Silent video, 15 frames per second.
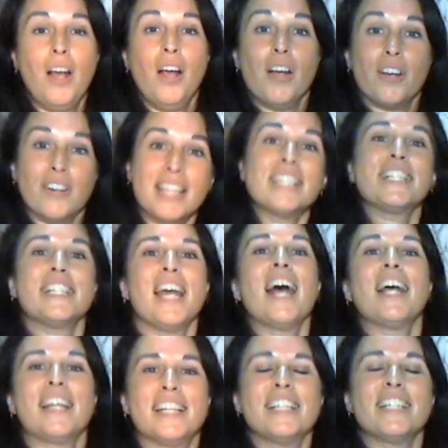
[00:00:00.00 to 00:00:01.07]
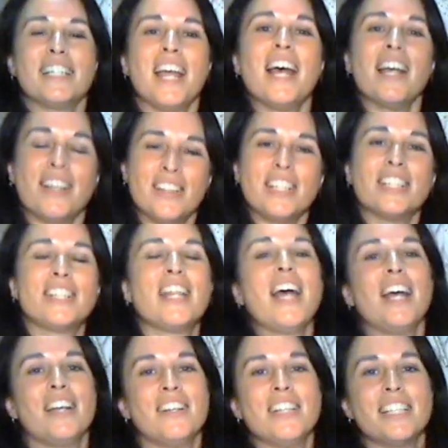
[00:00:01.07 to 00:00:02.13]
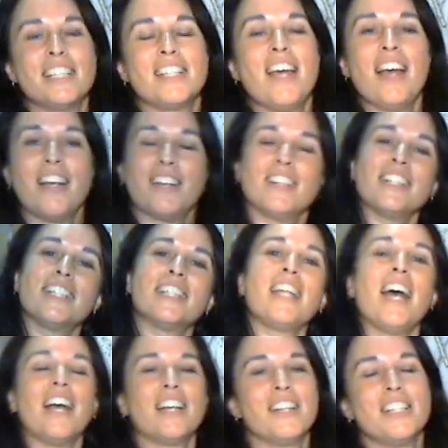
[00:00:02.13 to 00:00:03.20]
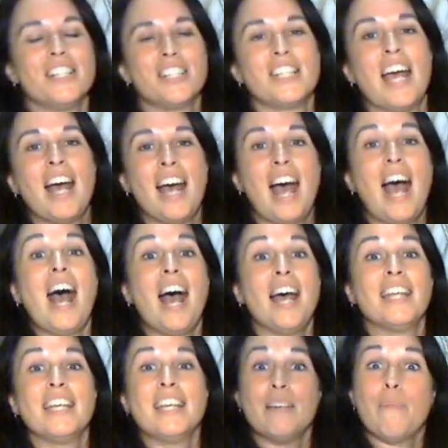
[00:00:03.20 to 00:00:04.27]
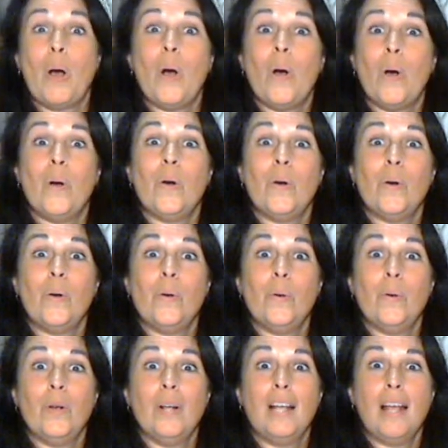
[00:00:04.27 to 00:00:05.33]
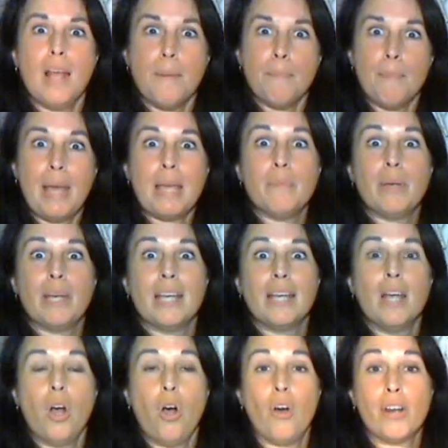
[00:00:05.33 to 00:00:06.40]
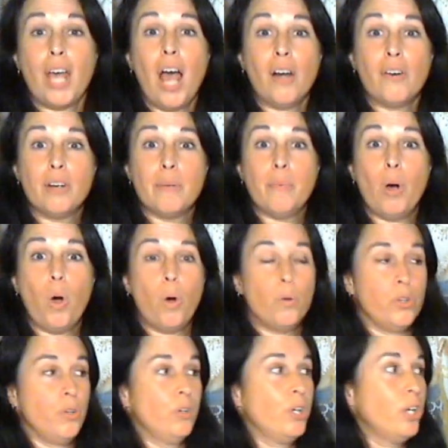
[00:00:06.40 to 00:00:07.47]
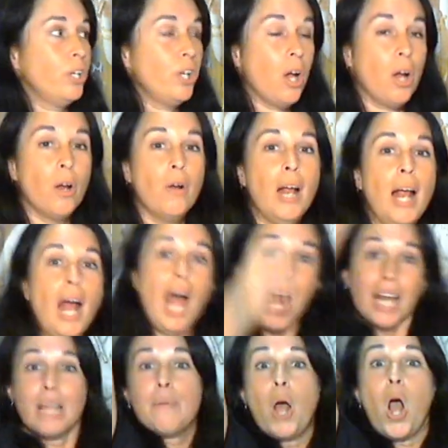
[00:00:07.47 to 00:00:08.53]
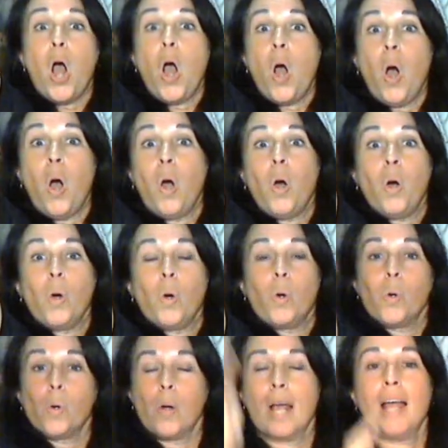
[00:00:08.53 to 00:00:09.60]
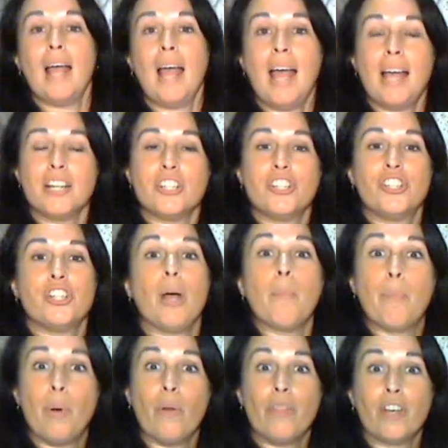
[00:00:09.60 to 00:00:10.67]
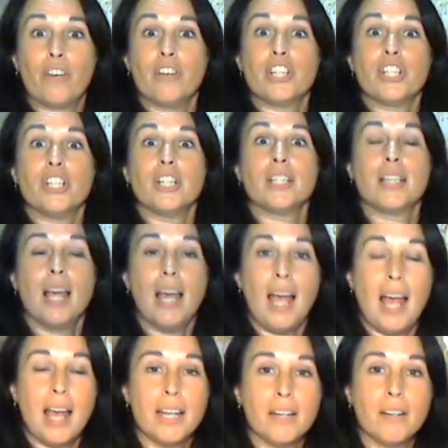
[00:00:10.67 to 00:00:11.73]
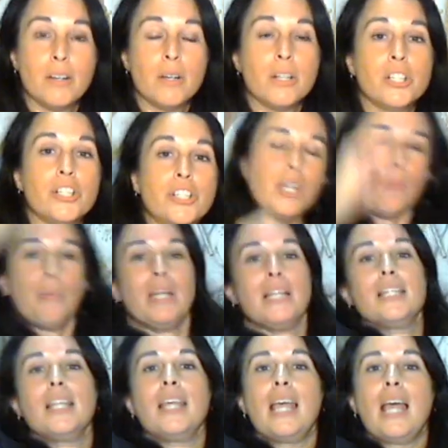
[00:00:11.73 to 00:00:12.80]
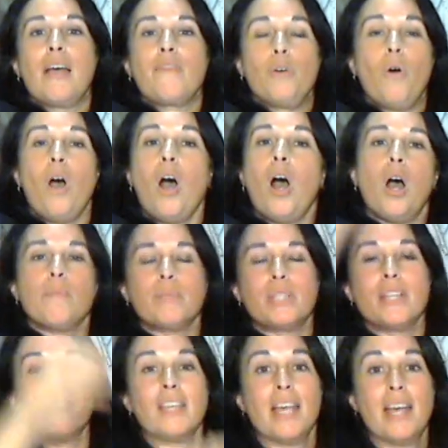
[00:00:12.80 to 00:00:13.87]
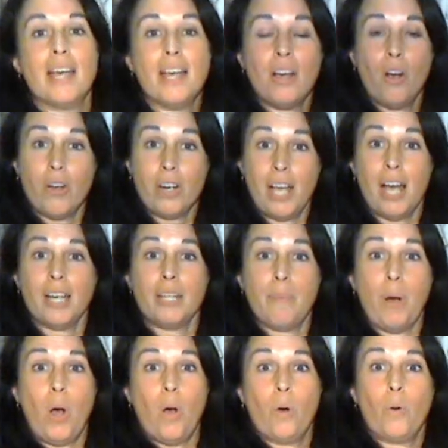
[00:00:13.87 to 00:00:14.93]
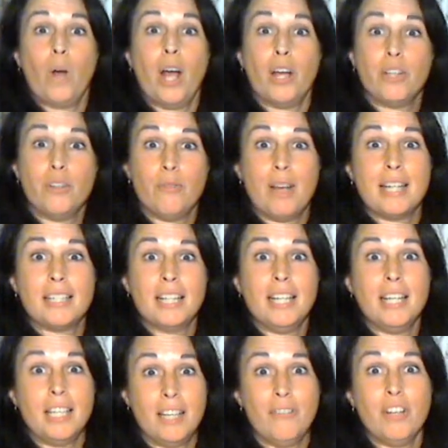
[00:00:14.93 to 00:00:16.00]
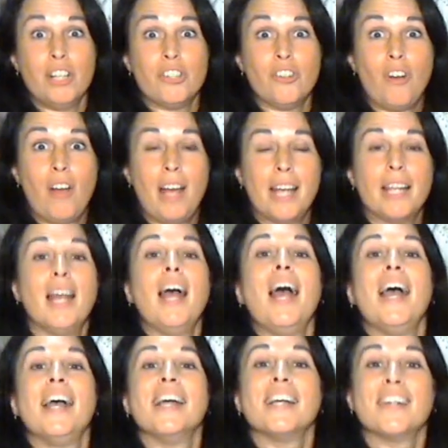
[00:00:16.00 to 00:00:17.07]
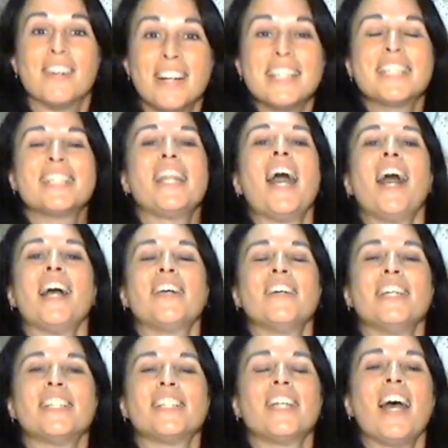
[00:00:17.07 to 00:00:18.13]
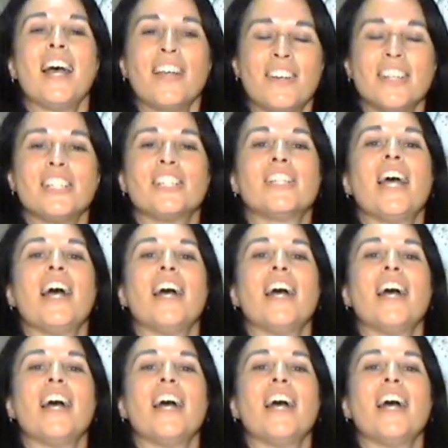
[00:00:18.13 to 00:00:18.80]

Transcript: Krishna, Krishna, Krishna, Krishna, Krishna, Krishna, Hari Bol. Maybe on Hari Bol you could go Hari Bol and jump on the Krishnas and jump into the air with your arms in the air on Hari Bol. Are you ready? Give it a try. Krishna, Krishna, Krishna.